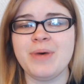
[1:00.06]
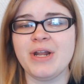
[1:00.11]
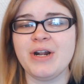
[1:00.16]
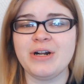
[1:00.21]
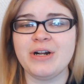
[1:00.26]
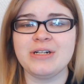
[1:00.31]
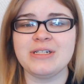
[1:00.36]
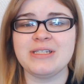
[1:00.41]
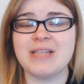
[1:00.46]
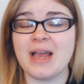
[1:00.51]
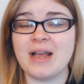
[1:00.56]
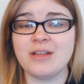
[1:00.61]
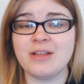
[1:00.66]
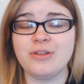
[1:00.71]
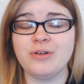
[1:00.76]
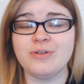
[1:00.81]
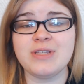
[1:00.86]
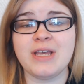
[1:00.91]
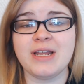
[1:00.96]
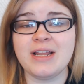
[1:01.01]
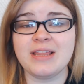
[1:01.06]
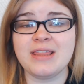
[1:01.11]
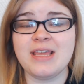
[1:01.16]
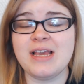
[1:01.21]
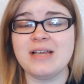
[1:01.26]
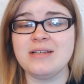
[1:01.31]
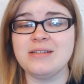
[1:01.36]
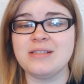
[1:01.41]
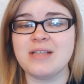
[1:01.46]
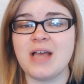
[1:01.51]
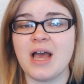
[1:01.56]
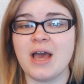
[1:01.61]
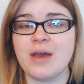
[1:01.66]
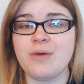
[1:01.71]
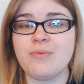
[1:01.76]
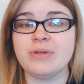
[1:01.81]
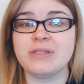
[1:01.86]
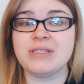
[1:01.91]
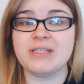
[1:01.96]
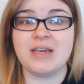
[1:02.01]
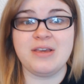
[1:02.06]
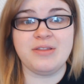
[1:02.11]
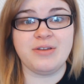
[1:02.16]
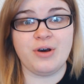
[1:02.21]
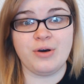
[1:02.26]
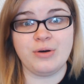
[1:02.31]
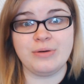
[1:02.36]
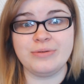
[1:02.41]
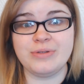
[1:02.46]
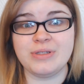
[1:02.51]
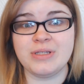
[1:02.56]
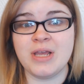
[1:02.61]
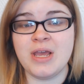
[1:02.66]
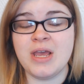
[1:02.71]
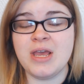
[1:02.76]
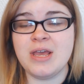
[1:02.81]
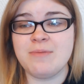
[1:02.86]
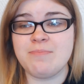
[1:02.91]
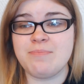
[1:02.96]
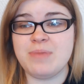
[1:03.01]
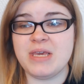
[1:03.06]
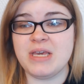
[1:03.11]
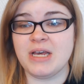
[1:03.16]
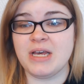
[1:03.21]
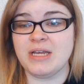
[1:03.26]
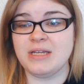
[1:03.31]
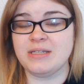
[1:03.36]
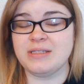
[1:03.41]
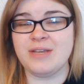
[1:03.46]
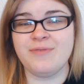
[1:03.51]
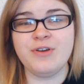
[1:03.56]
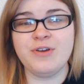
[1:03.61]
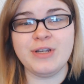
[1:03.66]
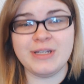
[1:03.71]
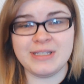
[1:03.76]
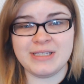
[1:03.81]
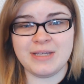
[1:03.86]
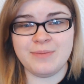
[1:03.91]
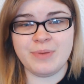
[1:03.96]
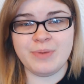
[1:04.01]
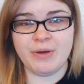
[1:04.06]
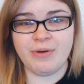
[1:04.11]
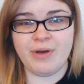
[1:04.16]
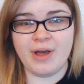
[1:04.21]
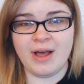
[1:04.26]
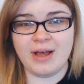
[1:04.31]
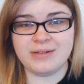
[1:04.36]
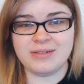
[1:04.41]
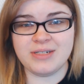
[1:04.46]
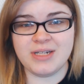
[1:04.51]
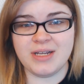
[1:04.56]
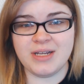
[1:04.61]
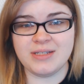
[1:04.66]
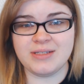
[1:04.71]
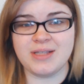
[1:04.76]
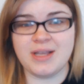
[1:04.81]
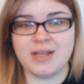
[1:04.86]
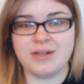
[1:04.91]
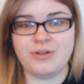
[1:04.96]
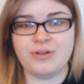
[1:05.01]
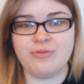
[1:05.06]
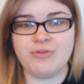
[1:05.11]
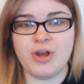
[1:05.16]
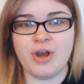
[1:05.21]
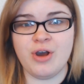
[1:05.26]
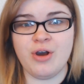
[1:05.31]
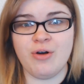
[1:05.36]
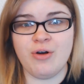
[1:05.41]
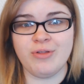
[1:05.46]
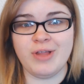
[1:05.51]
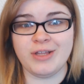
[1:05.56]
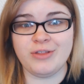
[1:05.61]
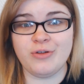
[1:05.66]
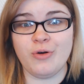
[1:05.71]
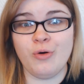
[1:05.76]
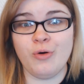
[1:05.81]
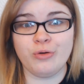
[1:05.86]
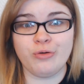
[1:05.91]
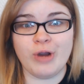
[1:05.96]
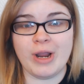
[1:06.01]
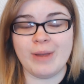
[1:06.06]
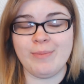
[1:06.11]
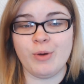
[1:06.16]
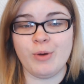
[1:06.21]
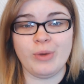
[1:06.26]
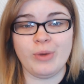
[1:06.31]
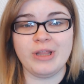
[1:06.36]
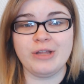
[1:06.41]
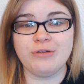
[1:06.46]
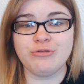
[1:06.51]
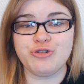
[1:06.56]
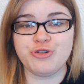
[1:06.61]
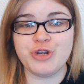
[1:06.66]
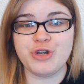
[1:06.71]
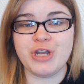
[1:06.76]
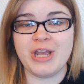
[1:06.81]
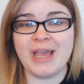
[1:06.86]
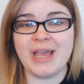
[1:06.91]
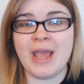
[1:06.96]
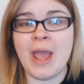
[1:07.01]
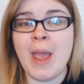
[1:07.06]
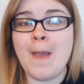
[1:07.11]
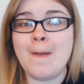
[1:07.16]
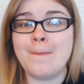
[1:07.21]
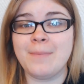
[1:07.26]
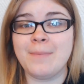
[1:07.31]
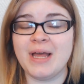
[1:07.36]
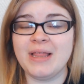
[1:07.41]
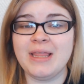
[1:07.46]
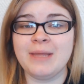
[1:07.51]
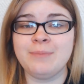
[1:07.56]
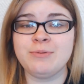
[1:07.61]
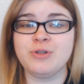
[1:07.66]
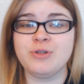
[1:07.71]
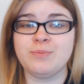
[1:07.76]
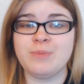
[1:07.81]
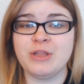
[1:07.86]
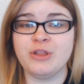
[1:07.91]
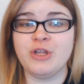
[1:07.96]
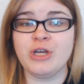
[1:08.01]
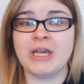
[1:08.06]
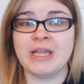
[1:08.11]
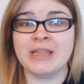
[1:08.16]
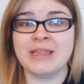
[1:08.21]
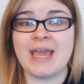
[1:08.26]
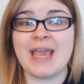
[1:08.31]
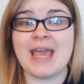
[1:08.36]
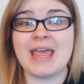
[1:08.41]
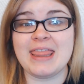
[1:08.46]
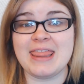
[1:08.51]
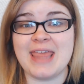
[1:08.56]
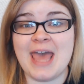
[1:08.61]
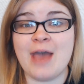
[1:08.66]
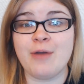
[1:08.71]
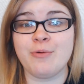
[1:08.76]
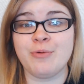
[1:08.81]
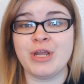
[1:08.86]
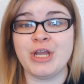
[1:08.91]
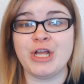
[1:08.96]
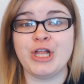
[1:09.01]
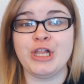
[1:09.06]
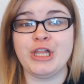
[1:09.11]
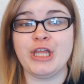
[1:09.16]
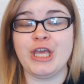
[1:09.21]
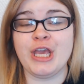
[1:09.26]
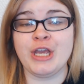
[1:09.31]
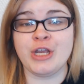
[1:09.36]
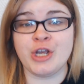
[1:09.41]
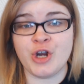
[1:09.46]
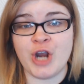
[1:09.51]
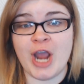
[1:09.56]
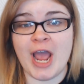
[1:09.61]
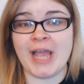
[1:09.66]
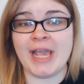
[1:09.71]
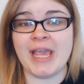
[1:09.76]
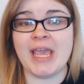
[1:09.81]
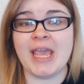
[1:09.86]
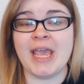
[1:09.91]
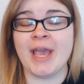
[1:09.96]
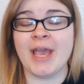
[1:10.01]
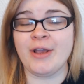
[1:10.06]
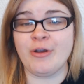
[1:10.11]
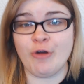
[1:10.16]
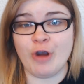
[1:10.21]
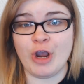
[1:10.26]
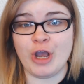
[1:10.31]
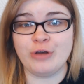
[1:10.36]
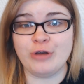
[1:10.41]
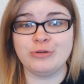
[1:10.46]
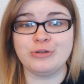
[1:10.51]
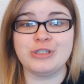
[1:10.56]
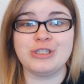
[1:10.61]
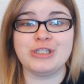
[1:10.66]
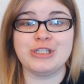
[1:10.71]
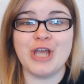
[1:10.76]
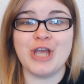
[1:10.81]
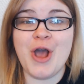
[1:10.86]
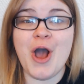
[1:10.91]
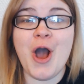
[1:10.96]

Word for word: the lip butters, that those kind of things, I would say those because have you guys seen Pocahontas and you know like the old grandma willow tree? My lips would be looking like that wrinkly and cracky and gross.